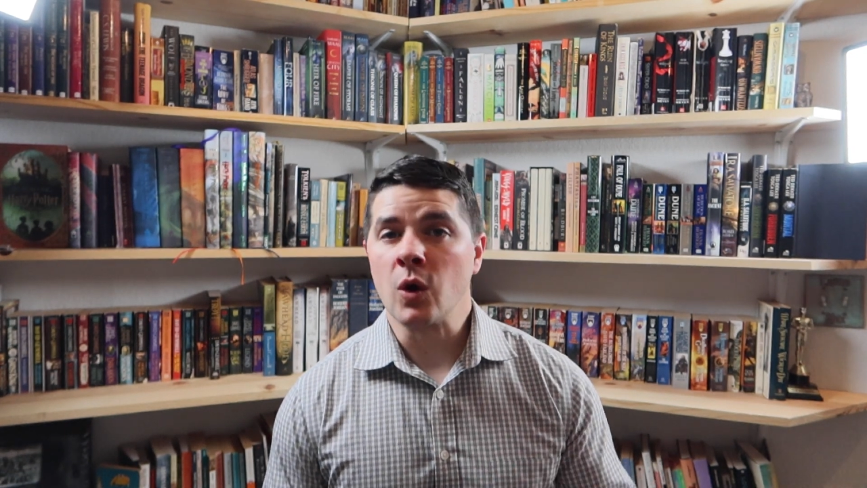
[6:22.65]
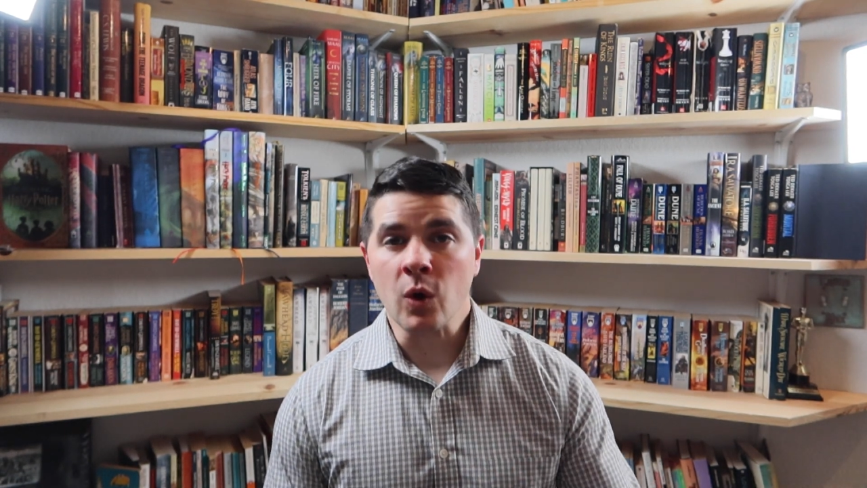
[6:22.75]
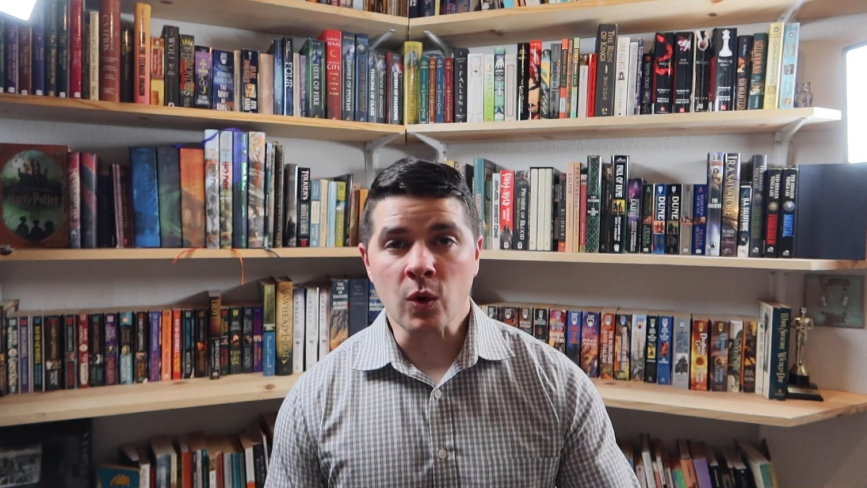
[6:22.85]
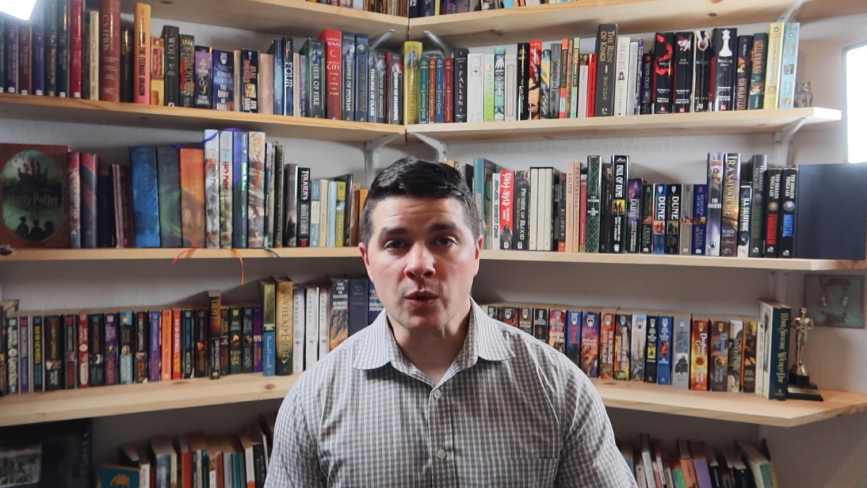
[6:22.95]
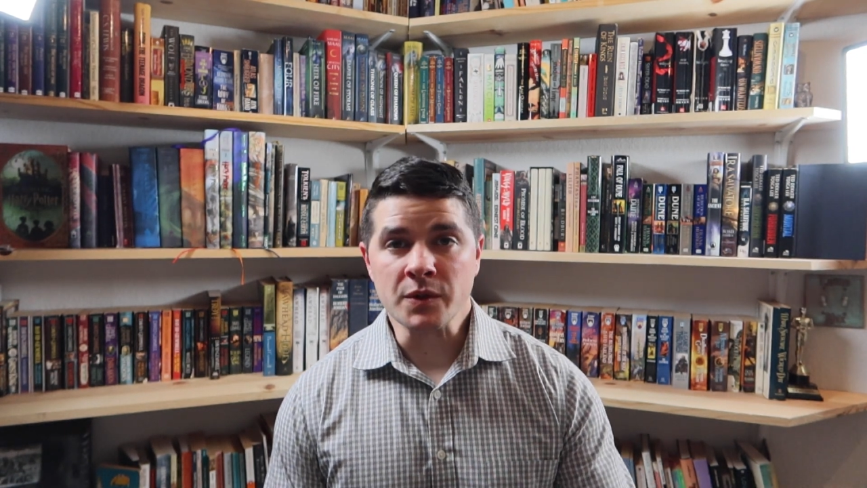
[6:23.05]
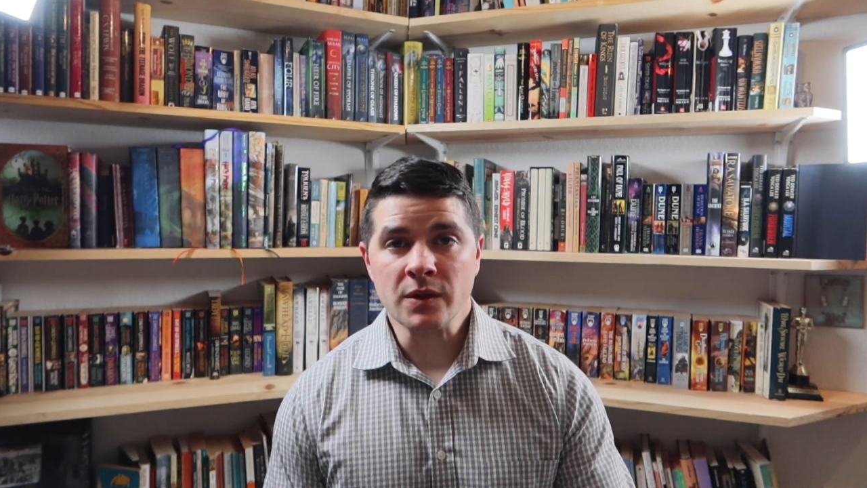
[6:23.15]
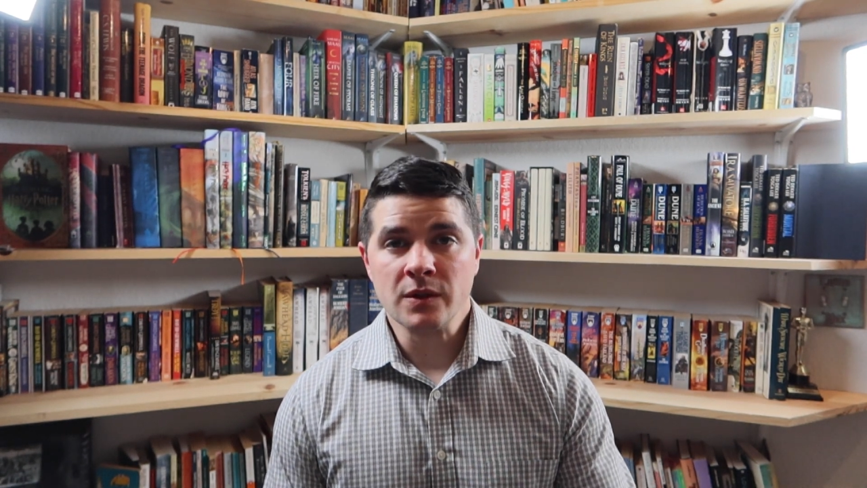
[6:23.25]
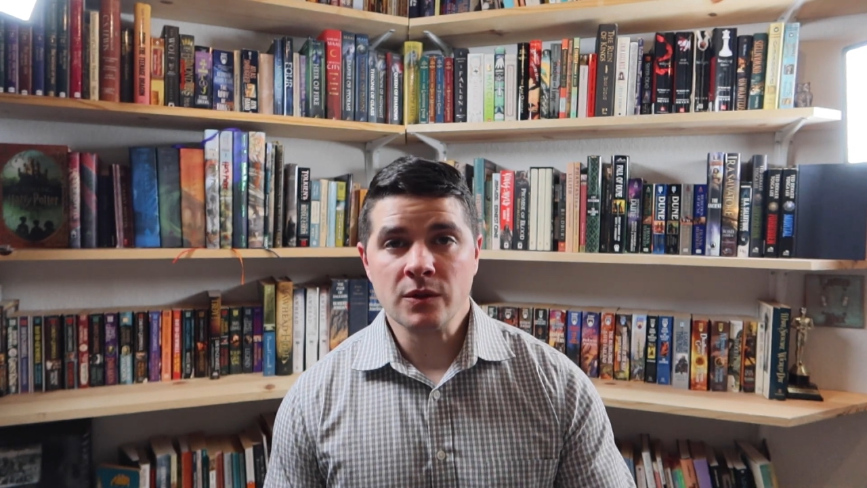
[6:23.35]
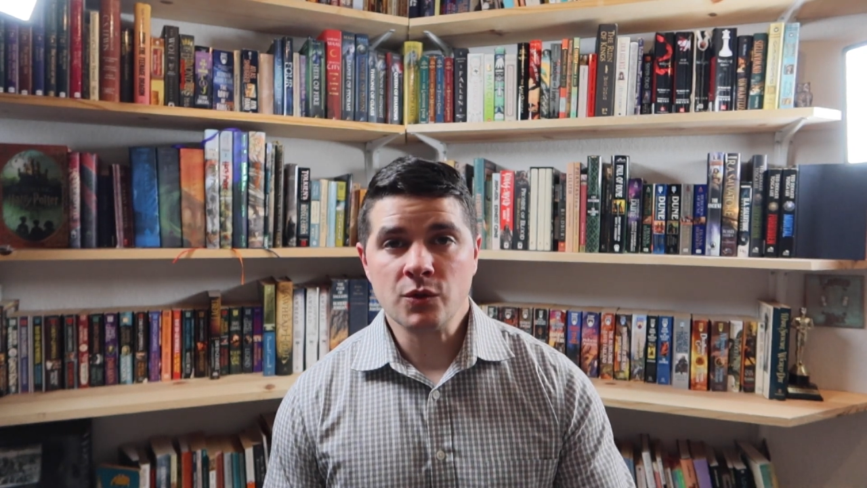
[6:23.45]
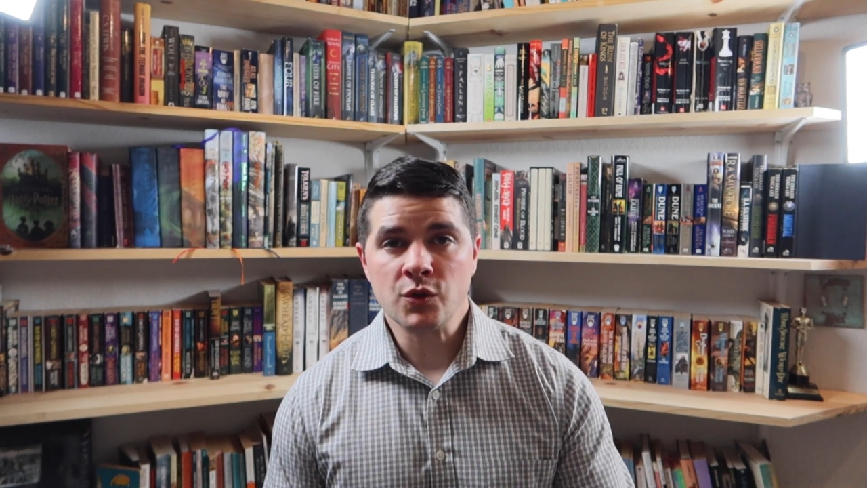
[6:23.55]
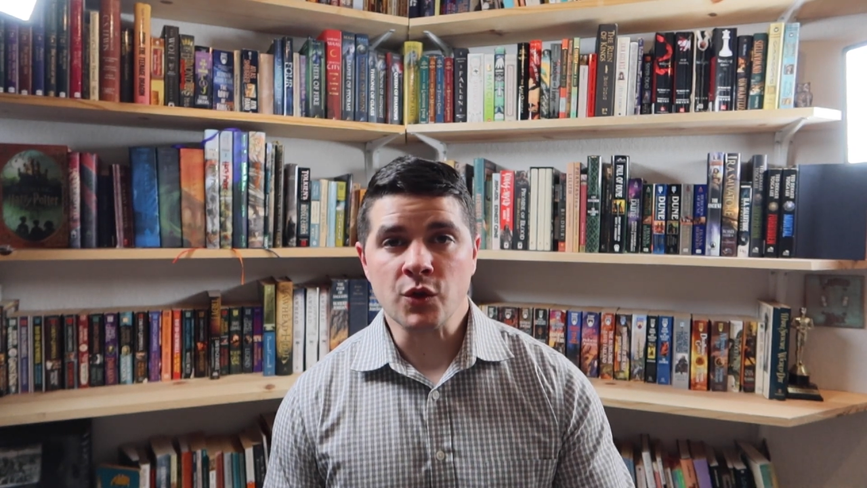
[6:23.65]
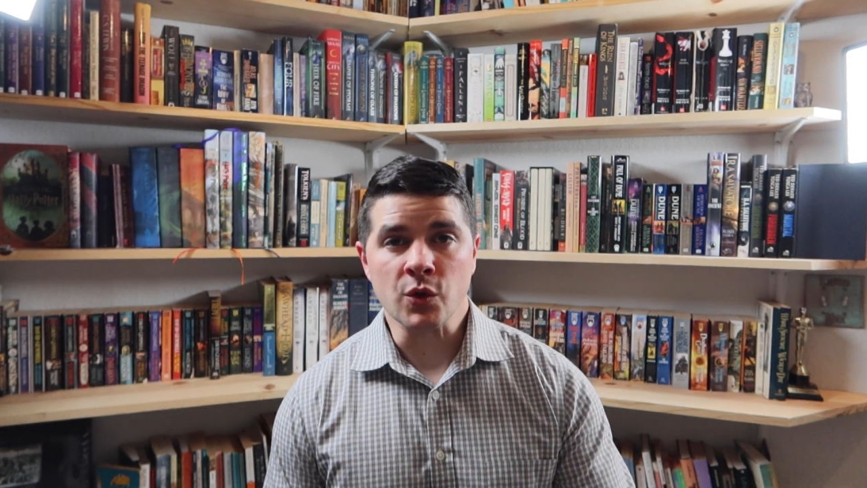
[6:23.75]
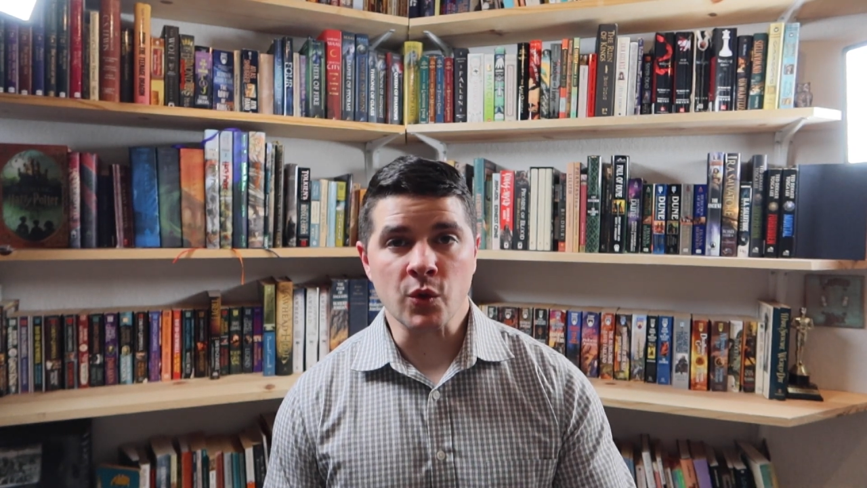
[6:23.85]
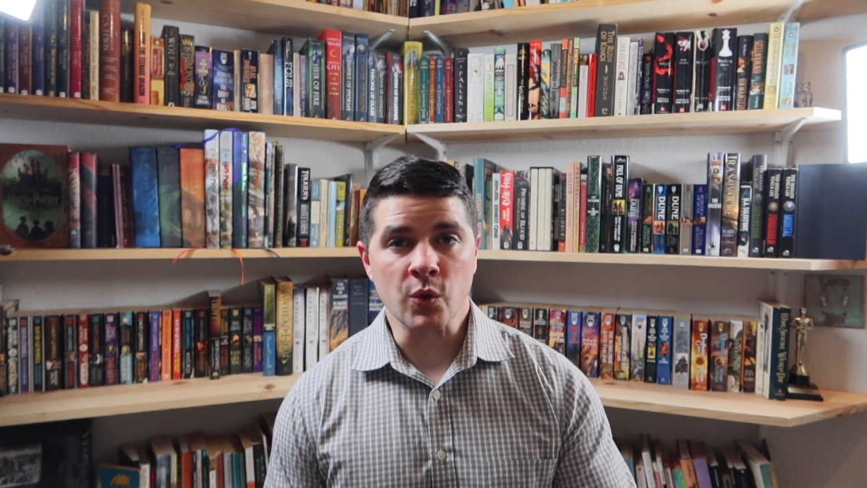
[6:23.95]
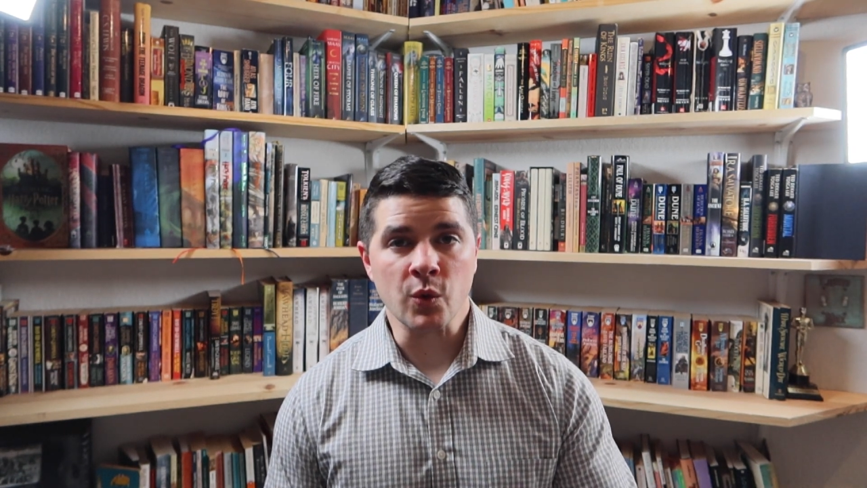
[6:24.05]
gold
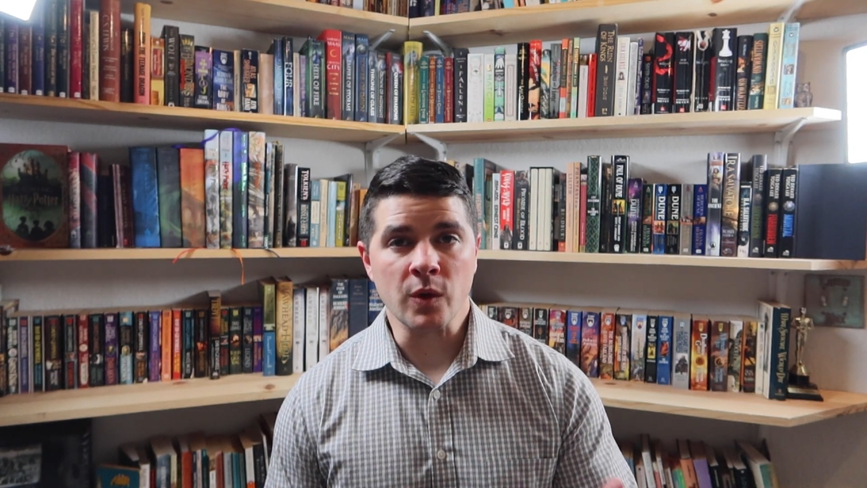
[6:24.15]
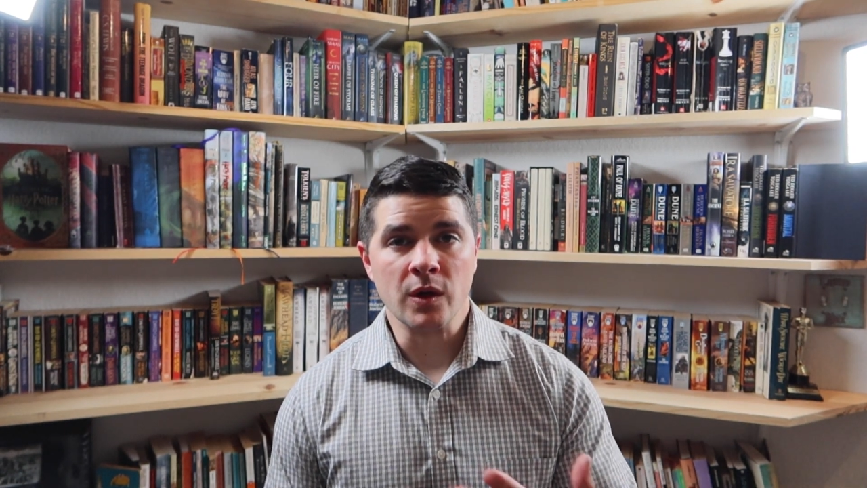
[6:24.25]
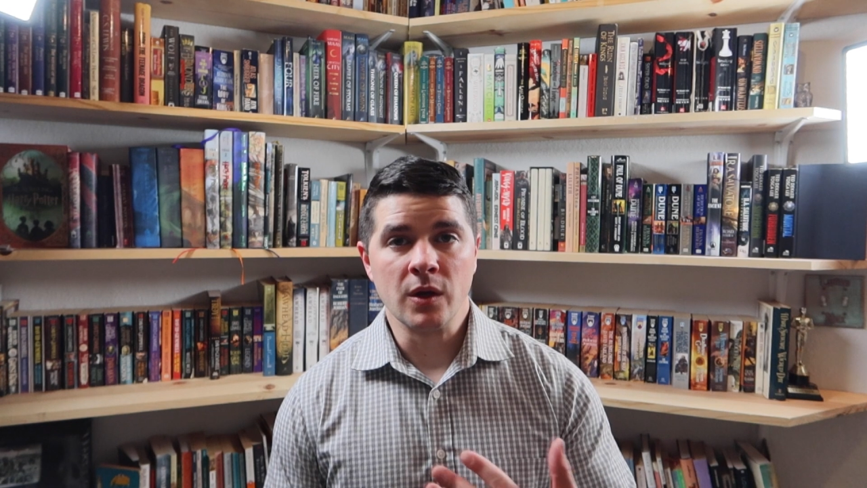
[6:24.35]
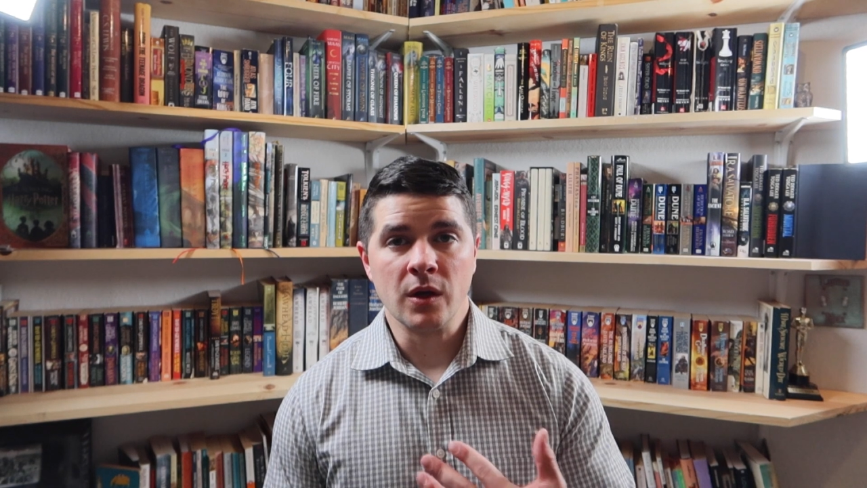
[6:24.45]
to